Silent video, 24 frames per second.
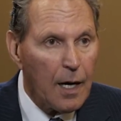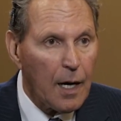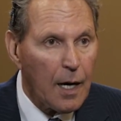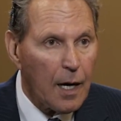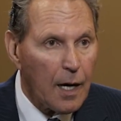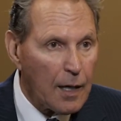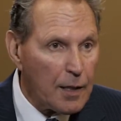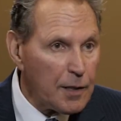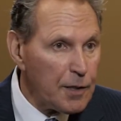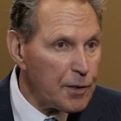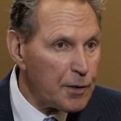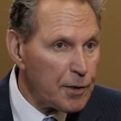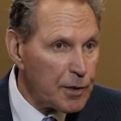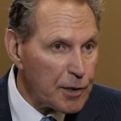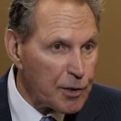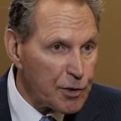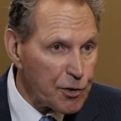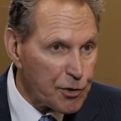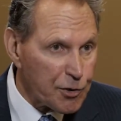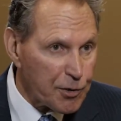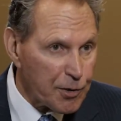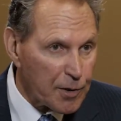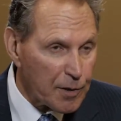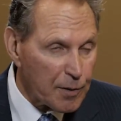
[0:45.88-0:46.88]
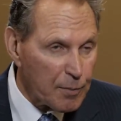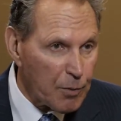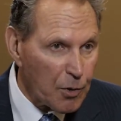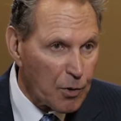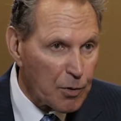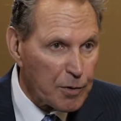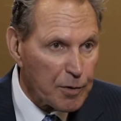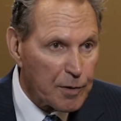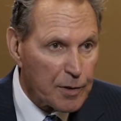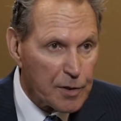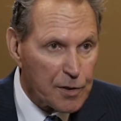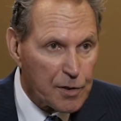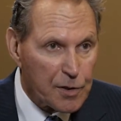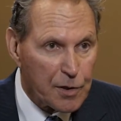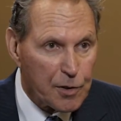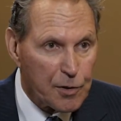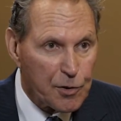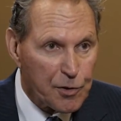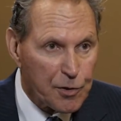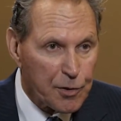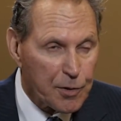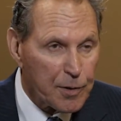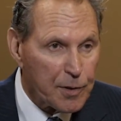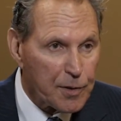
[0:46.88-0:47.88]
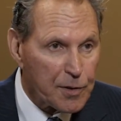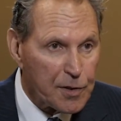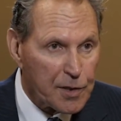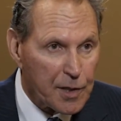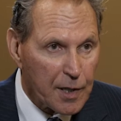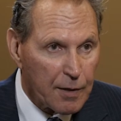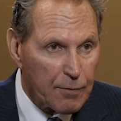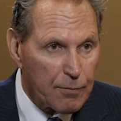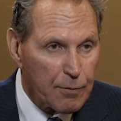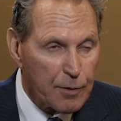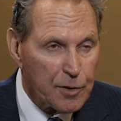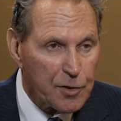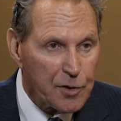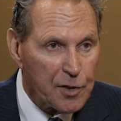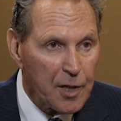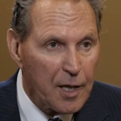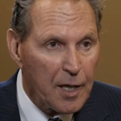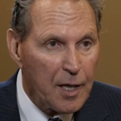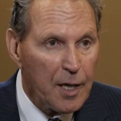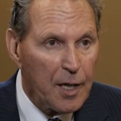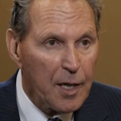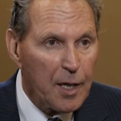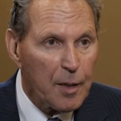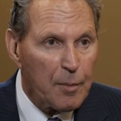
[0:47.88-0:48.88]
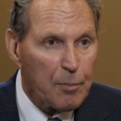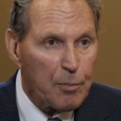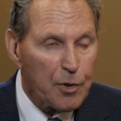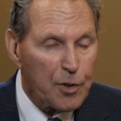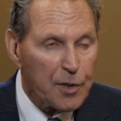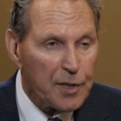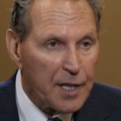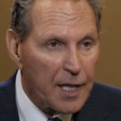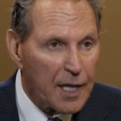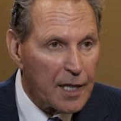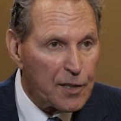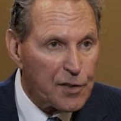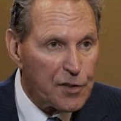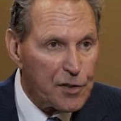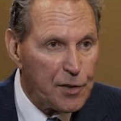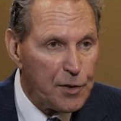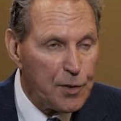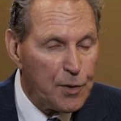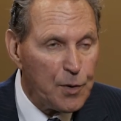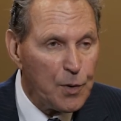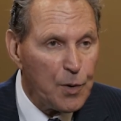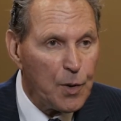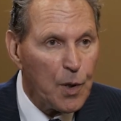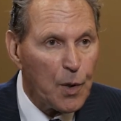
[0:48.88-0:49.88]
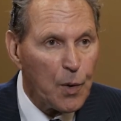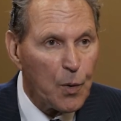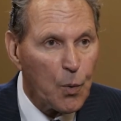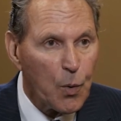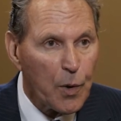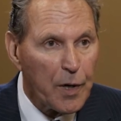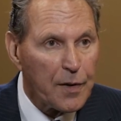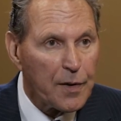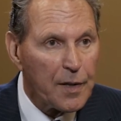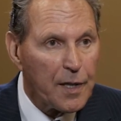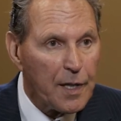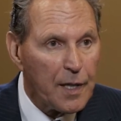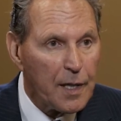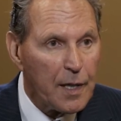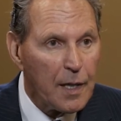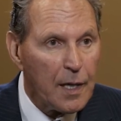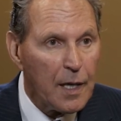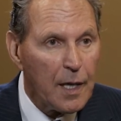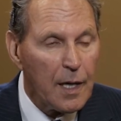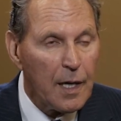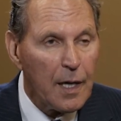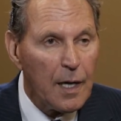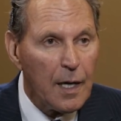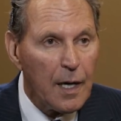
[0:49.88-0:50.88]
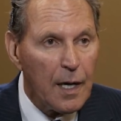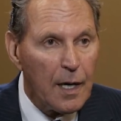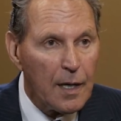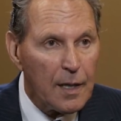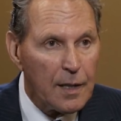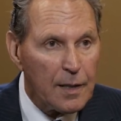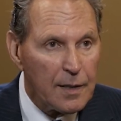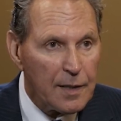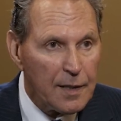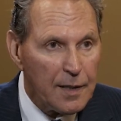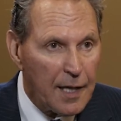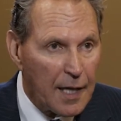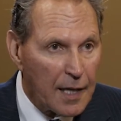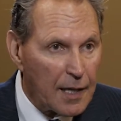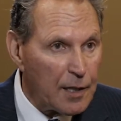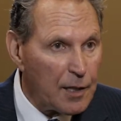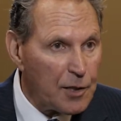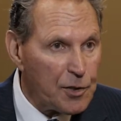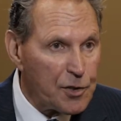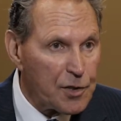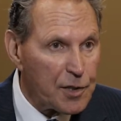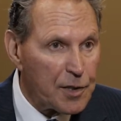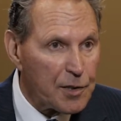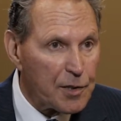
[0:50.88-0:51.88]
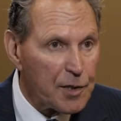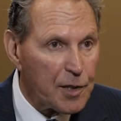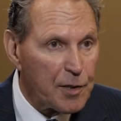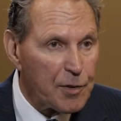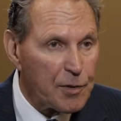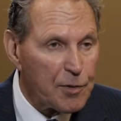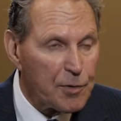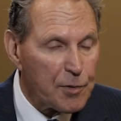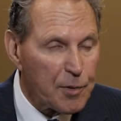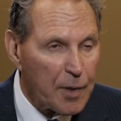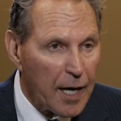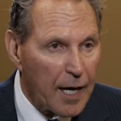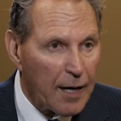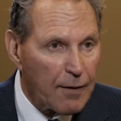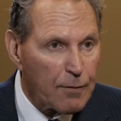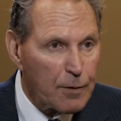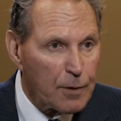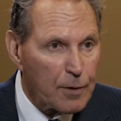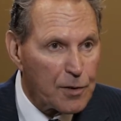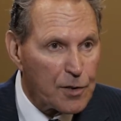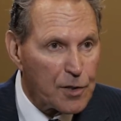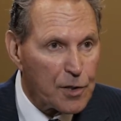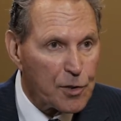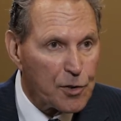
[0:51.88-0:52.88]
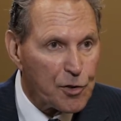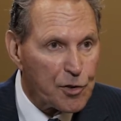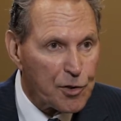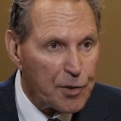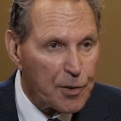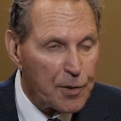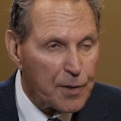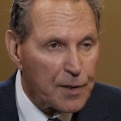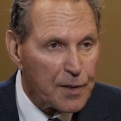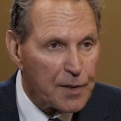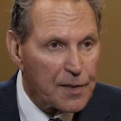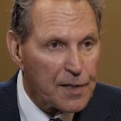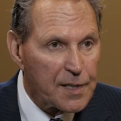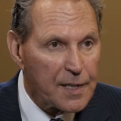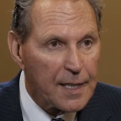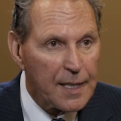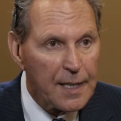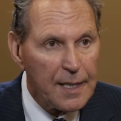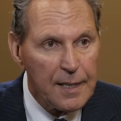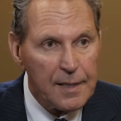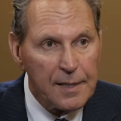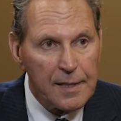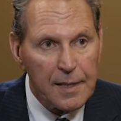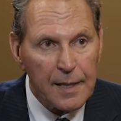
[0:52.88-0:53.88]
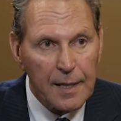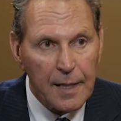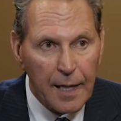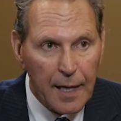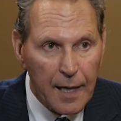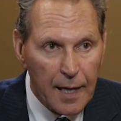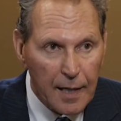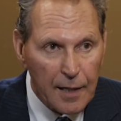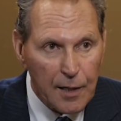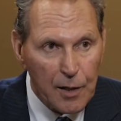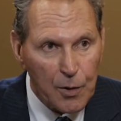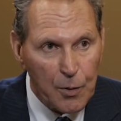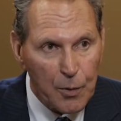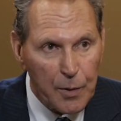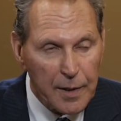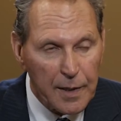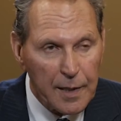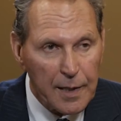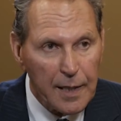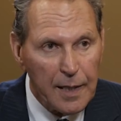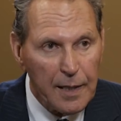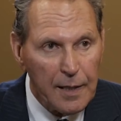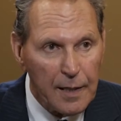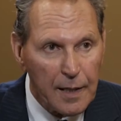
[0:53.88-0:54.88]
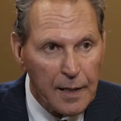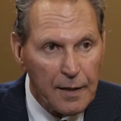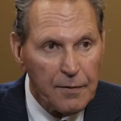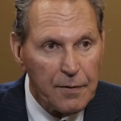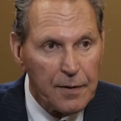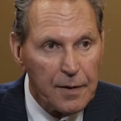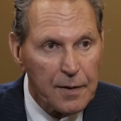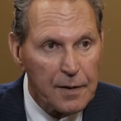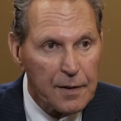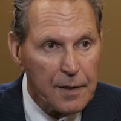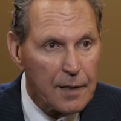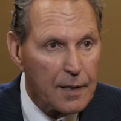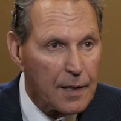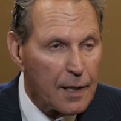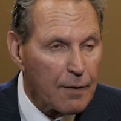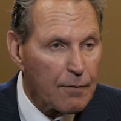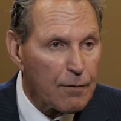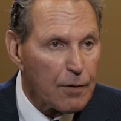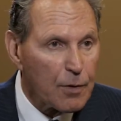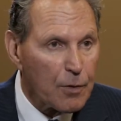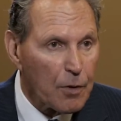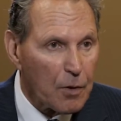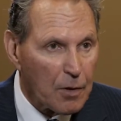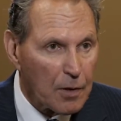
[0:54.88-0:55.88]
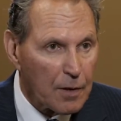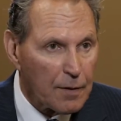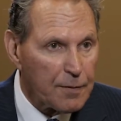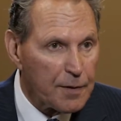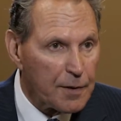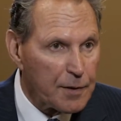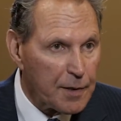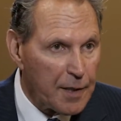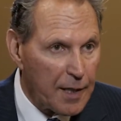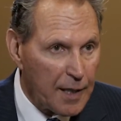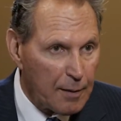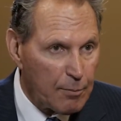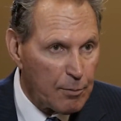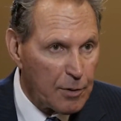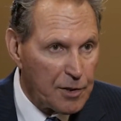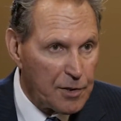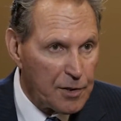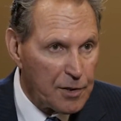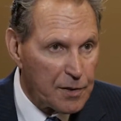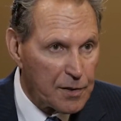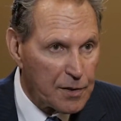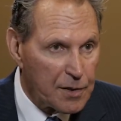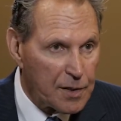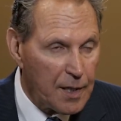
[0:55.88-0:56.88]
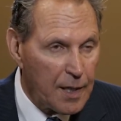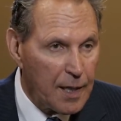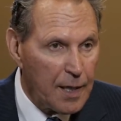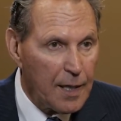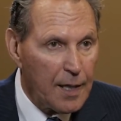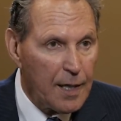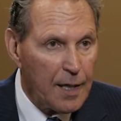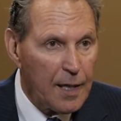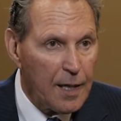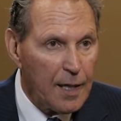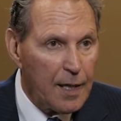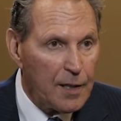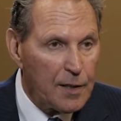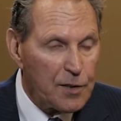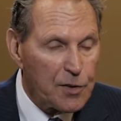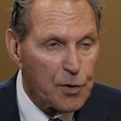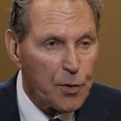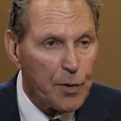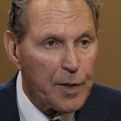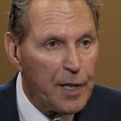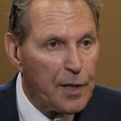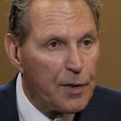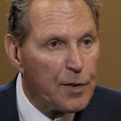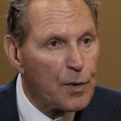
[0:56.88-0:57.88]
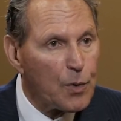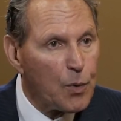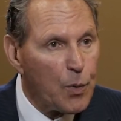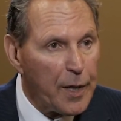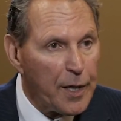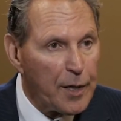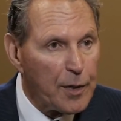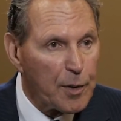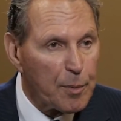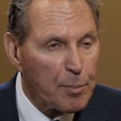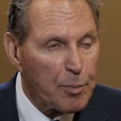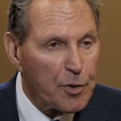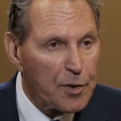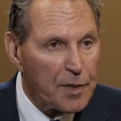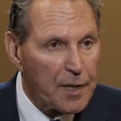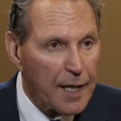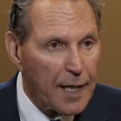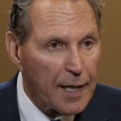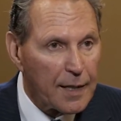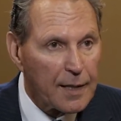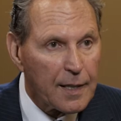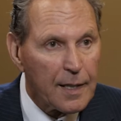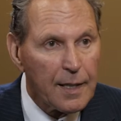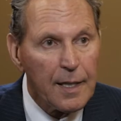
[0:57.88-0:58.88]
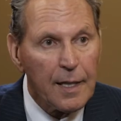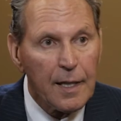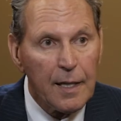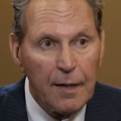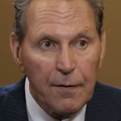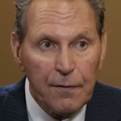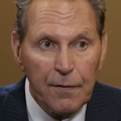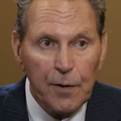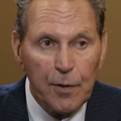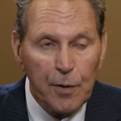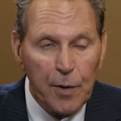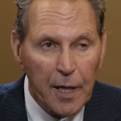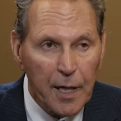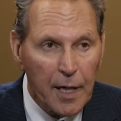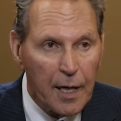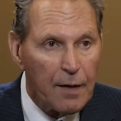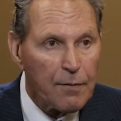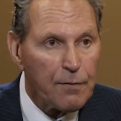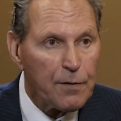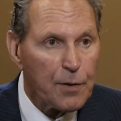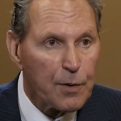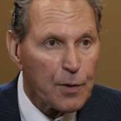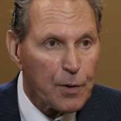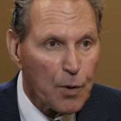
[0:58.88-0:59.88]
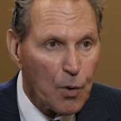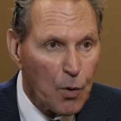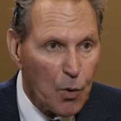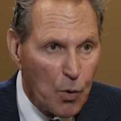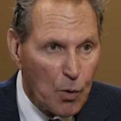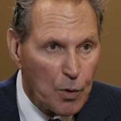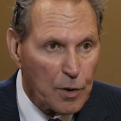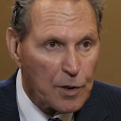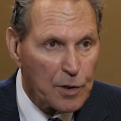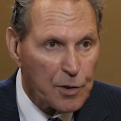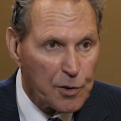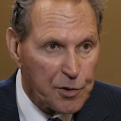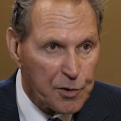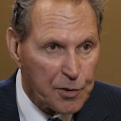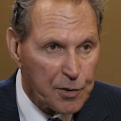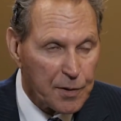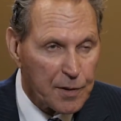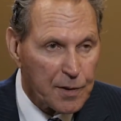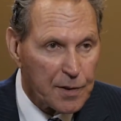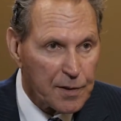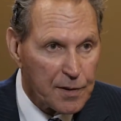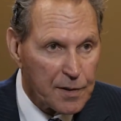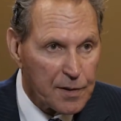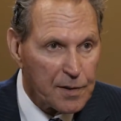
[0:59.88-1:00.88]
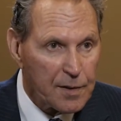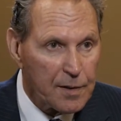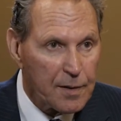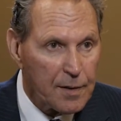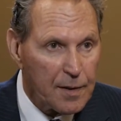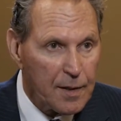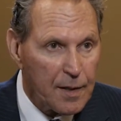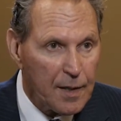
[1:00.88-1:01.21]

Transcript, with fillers: Underinsured motorist insurance coverage protects you where the negligent driver's insurance isn't adequate enough to cover all of your damages. So either way, you're protected if you have your own insurance.